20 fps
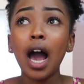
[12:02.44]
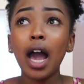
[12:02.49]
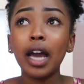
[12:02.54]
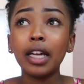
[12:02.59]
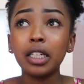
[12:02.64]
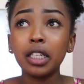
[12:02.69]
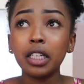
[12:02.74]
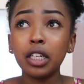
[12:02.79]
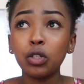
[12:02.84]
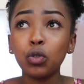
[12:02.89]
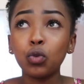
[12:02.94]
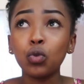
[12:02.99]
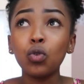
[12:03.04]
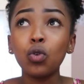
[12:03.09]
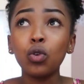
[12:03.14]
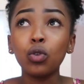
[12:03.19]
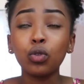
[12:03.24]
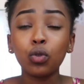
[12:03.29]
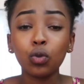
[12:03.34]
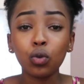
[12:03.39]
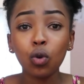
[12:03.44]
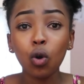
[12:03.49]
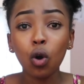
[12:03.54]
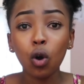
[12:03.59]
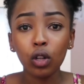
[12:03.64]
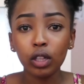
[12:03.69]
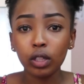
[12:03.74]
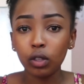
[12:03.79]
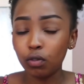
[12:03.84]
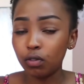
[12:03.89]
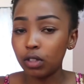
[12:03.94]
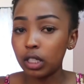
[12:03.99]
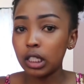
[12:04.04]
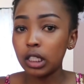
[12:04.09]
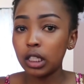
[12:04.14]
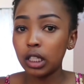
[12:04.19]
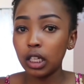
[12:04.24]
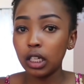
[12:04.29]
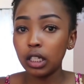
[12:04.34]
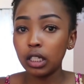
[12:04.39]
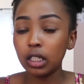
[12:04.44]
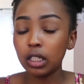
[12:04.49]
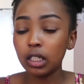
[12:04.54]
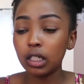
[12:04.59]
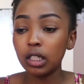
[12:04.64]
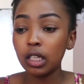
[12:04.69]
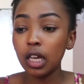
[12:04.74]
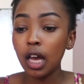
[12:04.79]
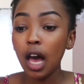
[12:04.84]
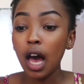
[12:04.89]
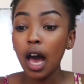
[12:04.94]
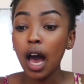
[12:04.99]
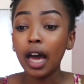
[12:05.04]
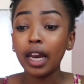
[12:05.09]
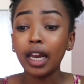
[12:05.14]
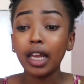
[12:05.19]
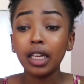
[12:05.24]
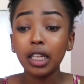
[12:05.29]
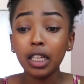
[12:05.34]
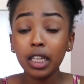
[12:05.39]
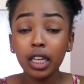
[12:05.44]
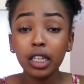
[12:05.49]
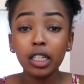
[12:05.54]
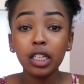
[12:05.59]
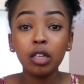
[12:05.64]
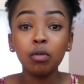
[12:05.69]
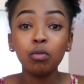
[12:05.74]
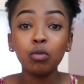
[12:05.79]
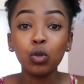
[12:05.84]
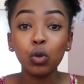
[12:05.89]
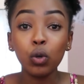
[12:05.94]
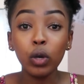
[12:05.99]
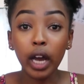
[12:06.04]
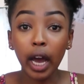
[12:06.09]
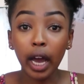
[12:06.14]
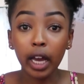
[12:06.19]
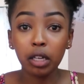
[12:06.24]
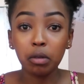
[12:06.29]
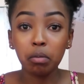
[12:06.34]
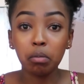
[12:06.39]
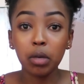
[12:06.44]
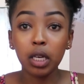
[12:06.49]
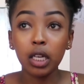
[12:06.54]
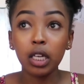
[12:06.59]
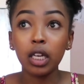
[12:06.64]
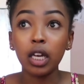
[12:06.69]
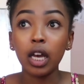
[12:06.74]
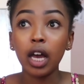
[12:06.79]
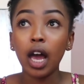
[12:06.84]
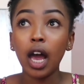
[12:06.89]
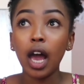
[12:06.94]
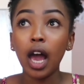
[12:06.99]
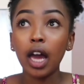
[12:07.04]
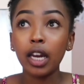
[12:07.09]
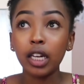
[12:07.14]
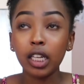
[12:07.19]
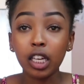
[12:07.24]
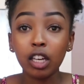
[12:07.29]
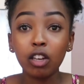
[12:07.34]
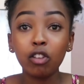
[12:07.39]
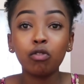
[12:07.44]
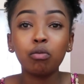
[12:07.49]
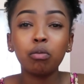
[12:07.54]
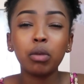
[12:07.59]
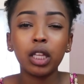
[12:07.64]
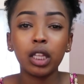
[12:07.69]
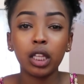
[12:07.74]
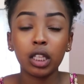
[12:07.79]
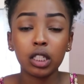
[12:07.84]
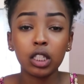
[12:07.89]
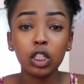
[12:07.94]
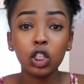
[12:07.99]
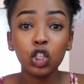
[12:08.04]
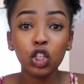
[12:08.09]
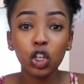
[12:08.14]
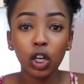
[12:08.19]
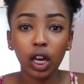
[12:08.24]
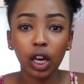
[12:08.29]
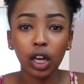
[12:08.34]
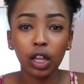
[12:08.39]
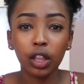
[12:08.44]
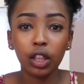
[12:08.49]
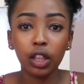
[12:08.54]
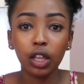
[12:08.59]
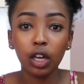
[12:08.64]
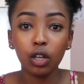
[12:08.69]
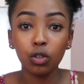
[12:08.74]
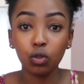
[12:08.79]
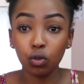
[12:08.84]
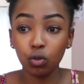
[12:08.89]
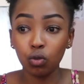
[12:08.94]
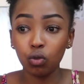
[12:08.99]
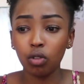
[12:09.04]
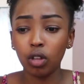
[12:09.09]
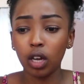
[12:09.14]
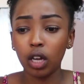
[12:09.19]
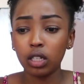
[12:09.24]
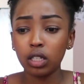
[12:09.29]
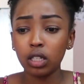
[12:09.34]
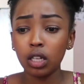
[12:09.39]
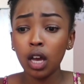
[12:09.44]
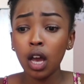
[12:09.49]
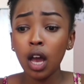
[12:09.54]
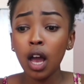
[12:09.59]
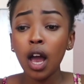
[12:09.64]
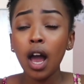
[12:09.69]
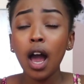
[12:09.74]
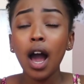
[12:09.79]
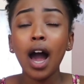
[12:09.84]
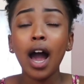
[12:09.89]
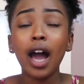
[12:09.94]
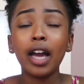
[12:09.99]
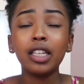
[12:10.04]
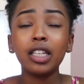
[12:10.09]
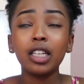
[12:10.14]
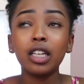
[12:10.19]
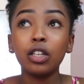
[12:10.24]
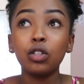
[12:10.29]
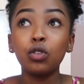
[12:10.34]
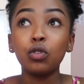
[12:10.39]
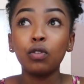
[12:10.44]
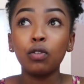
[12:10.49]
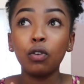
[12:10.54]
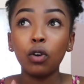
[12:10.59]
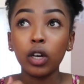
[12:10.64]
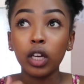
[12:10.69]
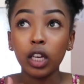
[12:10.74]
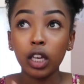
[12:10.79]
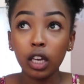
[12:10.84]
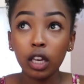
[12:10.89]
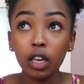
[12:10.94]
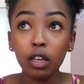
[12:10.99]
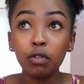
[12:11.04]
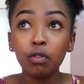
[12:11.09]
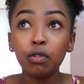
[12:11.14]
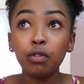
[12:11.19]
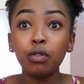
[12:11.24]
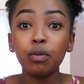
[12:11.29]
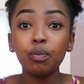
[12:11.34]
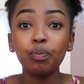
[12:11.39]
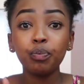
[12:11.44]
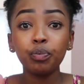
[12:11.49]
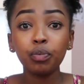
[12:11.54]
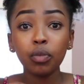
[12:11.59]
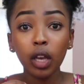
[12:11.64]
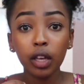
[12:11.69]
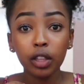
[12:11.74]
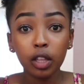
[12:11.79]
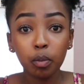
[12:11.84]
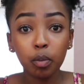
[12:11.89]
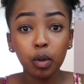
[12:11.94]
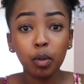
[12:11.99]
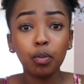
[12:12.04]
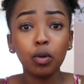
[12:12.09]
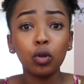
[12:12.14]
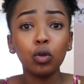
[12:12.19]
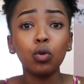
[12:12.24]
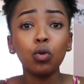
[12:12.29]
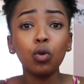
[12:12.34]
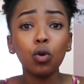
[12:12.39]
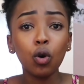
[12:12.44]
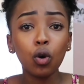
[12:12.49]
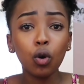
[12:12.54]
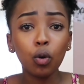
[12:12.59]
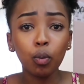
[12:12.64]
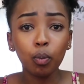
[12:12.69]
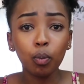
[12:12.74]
I needed to go through all of these things. And I needed Him to guide me and give me the strength to do that. I needed to forgive the people who